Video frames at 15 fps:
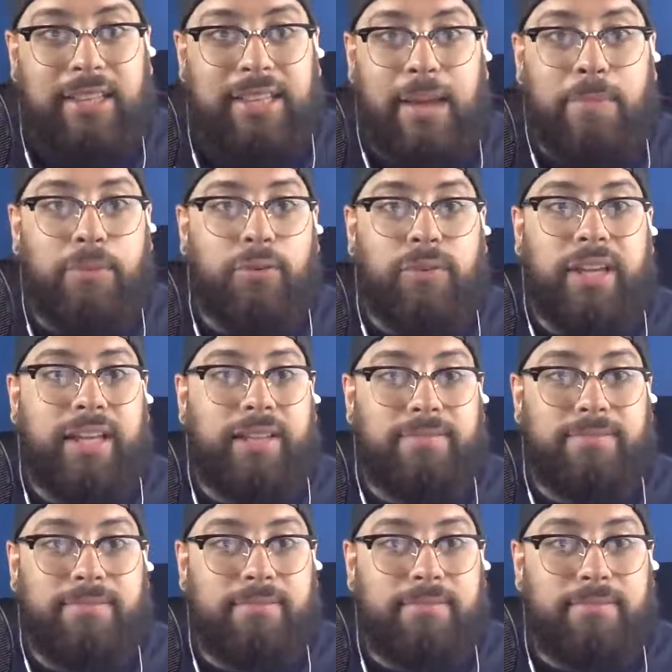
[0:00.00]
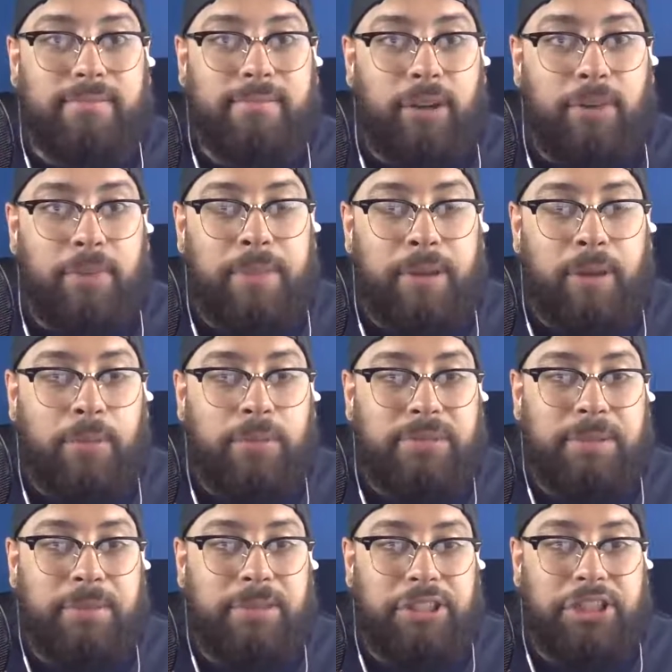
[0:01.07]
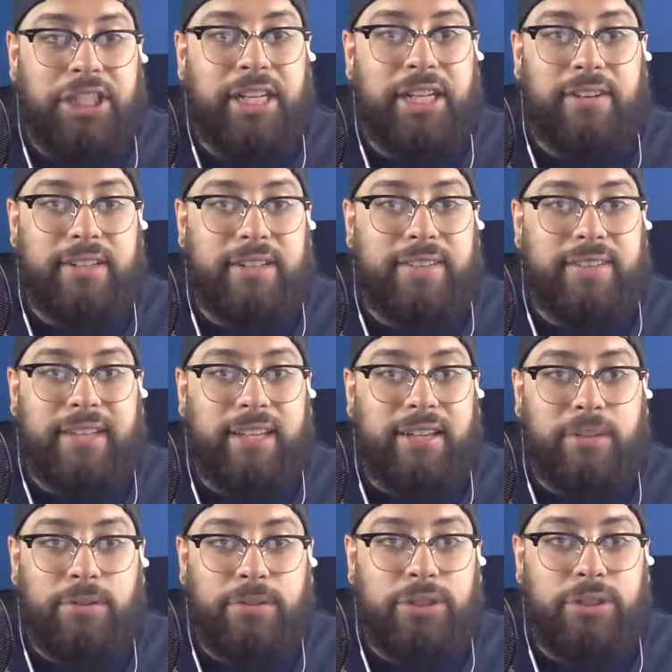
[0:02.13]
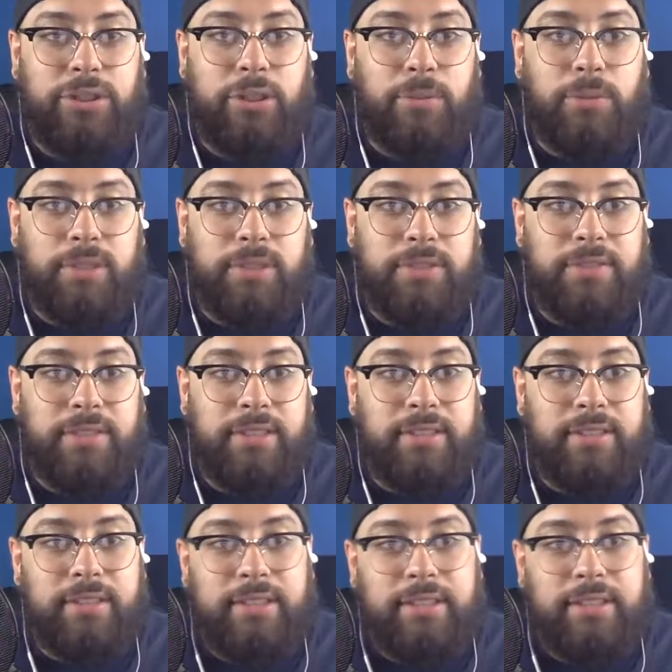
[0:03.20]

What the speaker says: That movie almost made me cheer in the theater. It was so much fun.